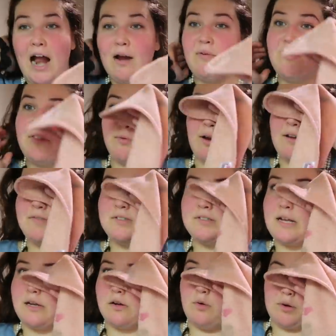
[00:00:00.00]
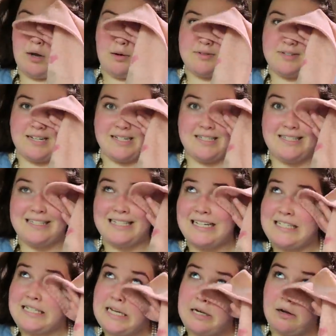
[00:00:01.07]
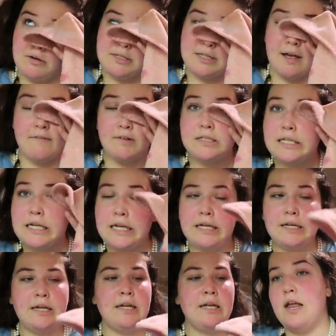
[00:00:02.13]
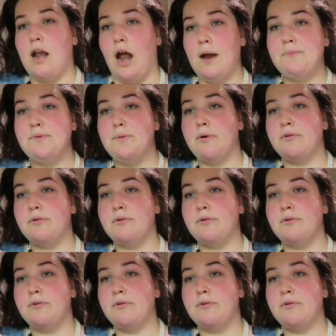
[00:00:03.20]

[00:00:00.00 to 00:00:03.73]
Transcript: I read The Raven Cycle when I was like 16 or 17, and I'm the